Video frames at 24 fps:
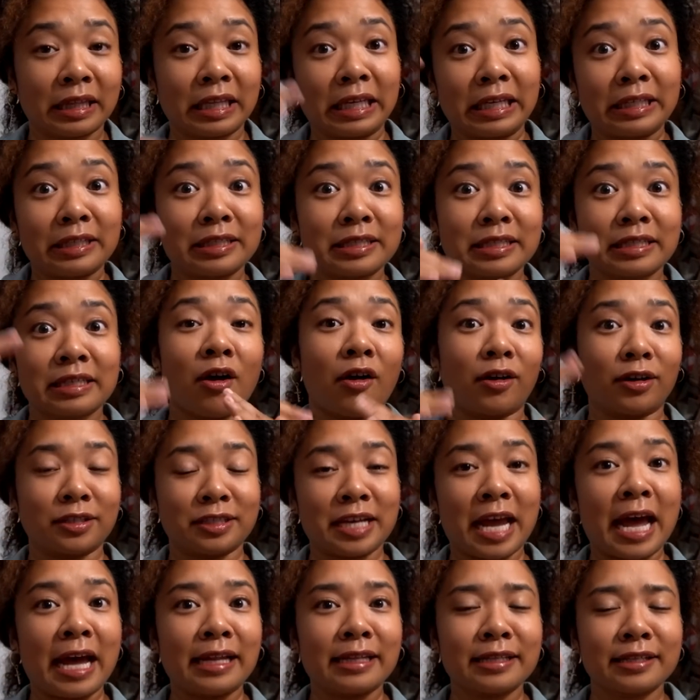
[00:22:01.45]
things are
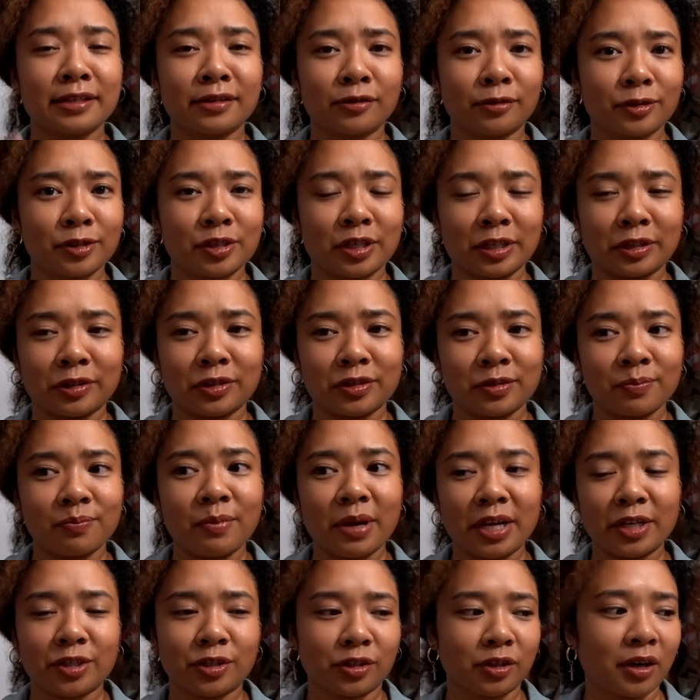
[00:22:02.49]
tense and there's, like, this
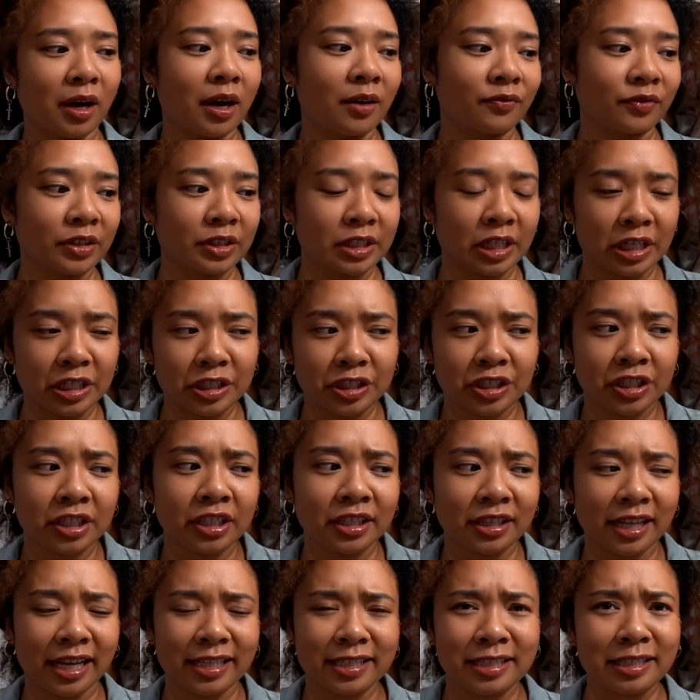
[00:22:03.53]
major confrontation,
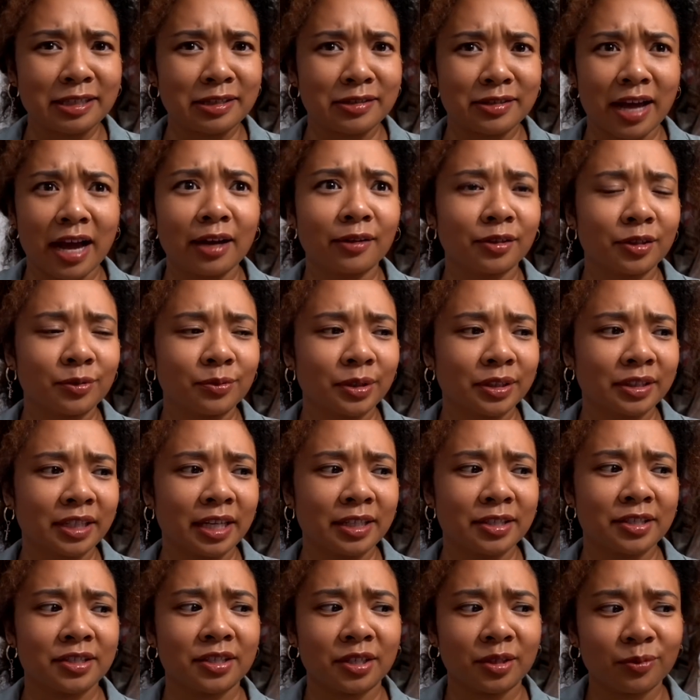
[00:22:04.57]
and that's exactly what
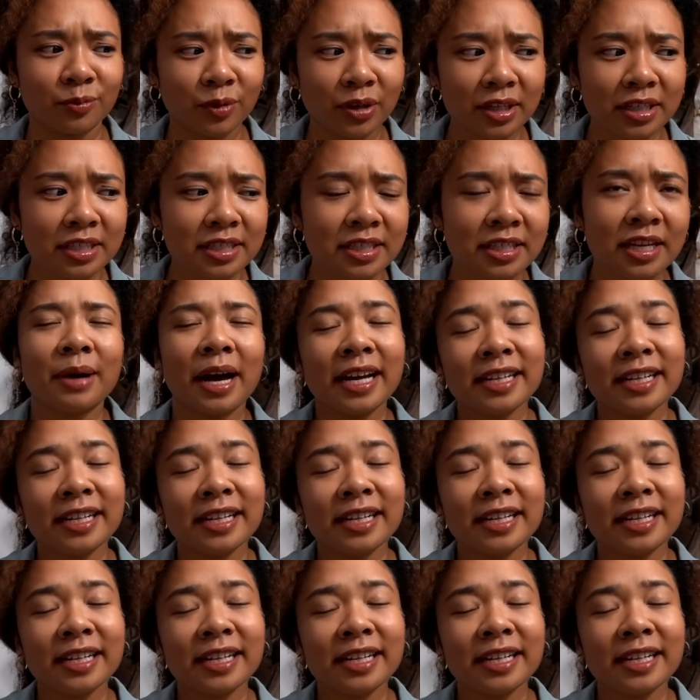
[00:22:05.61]
that scene was.